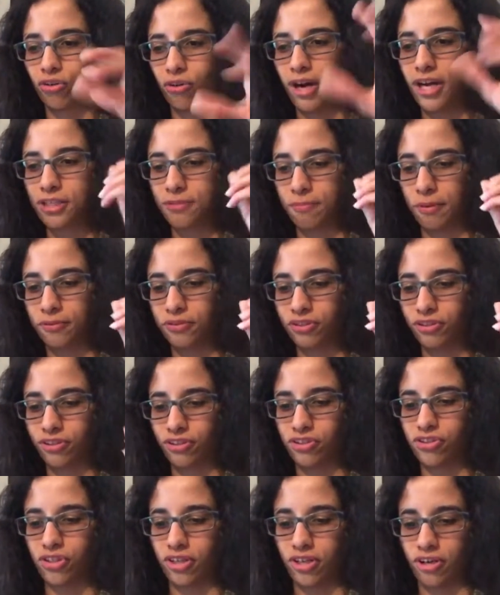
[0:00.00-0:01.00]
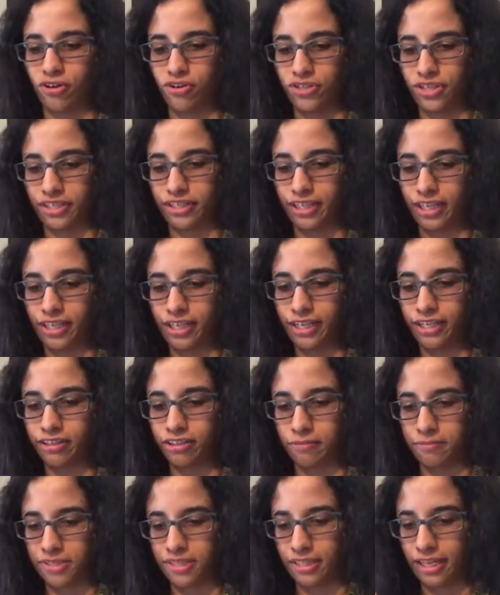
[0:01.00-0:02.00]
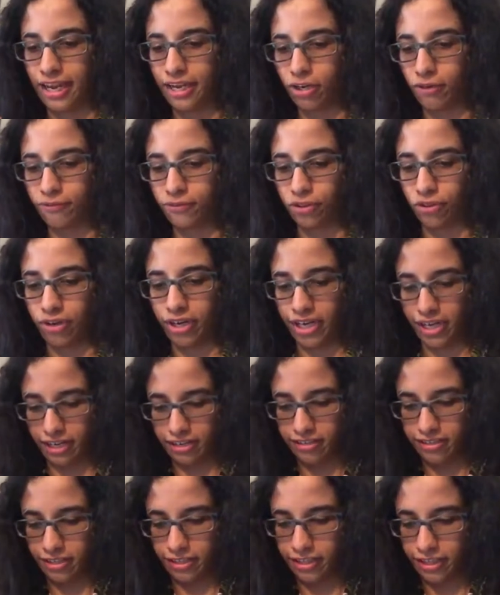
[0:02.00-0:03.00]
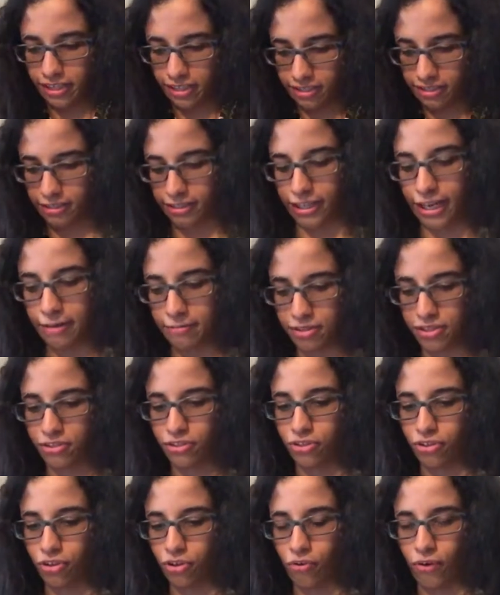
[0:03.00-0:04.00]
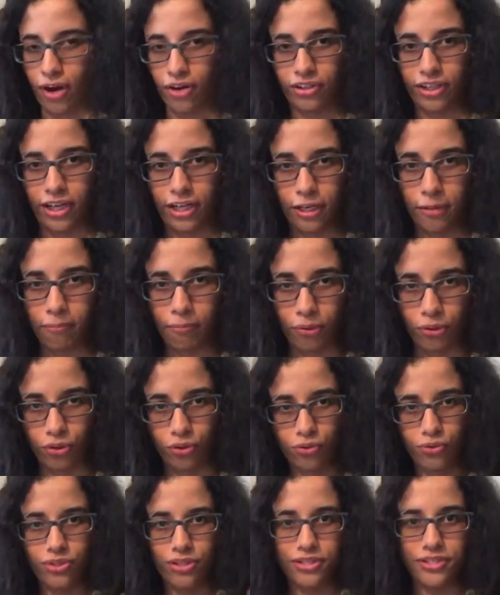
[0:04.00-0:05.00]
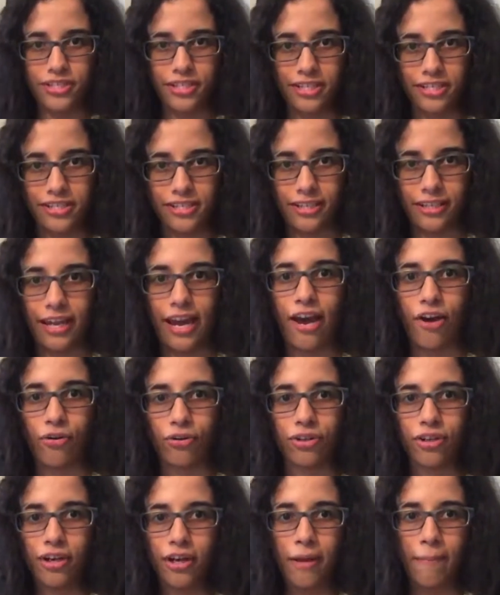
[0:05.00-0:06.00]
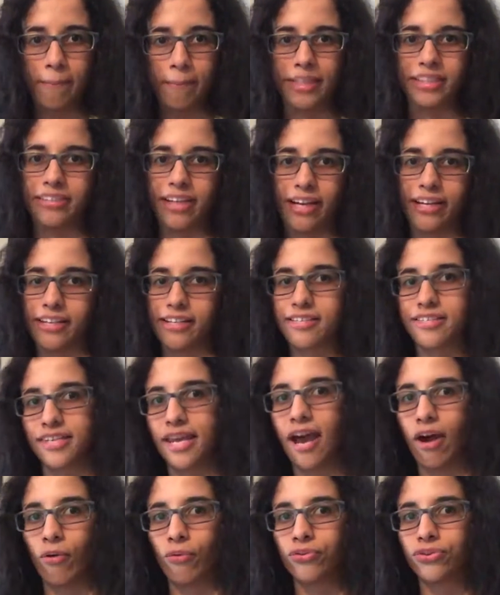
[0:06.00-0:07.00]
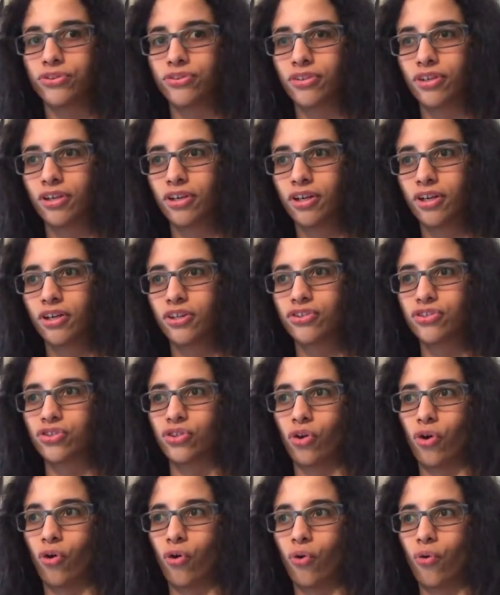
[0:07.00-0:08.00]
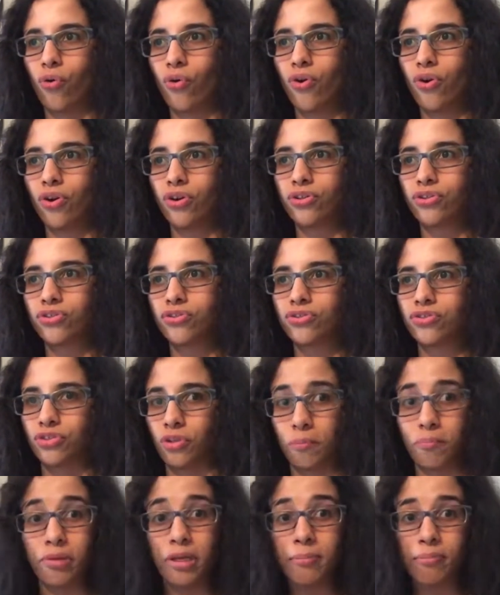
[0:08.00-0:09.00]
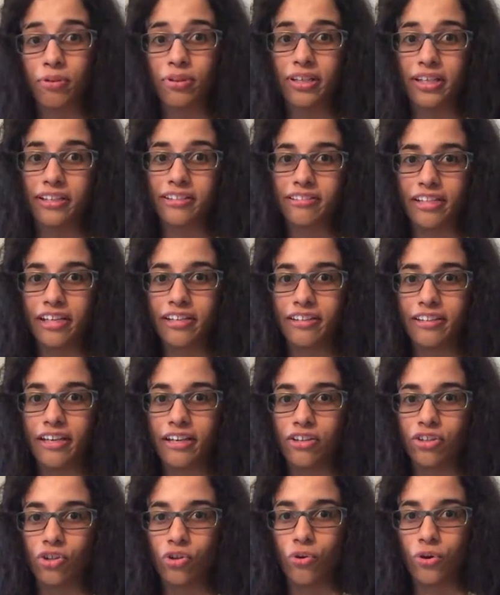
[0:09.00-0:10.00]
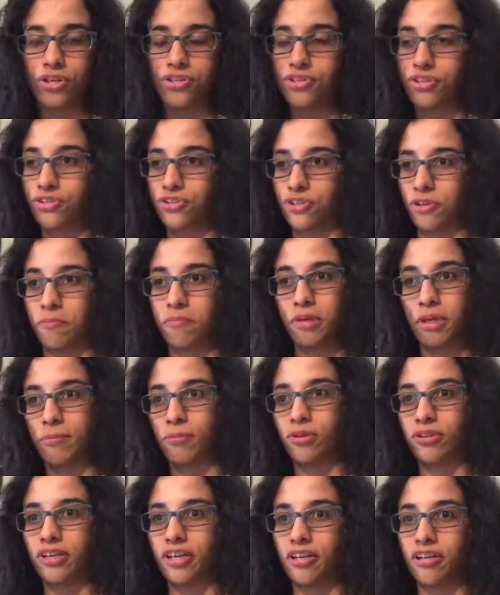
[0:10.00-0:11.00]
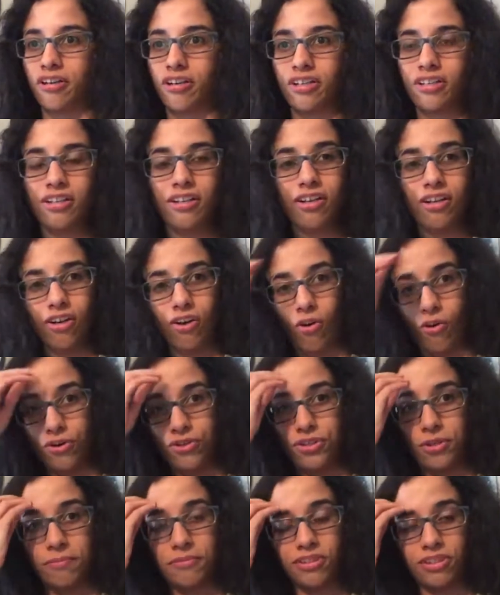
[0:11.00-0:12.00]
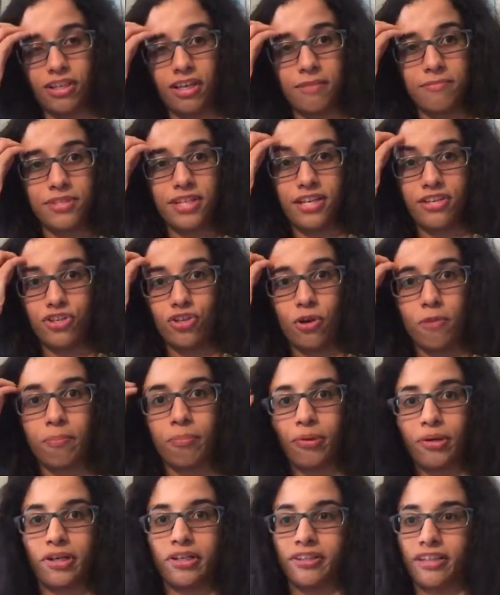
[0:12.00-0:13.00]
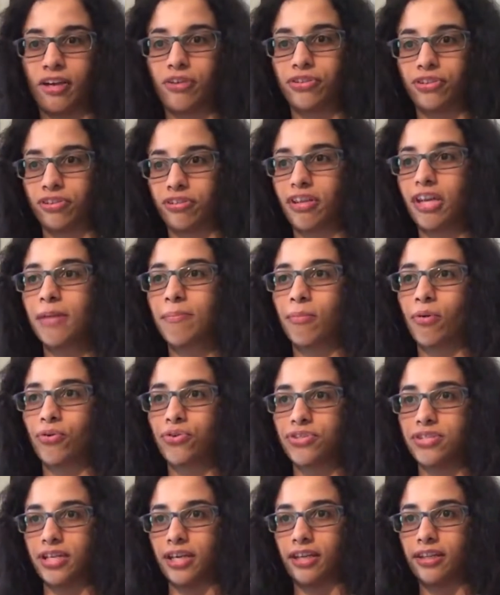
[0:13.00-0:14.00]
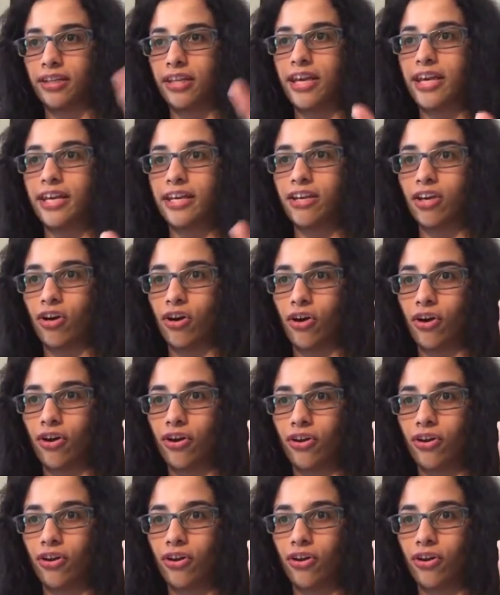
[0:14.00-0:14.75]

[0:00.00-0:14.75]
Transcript: grasp onto the chairs and they let them slide off their hands and then it slams into the ground and it produces this loud metallic sound. So some people can take that noise, some people cannot. Or sometimes as you're putting down the tables, that leg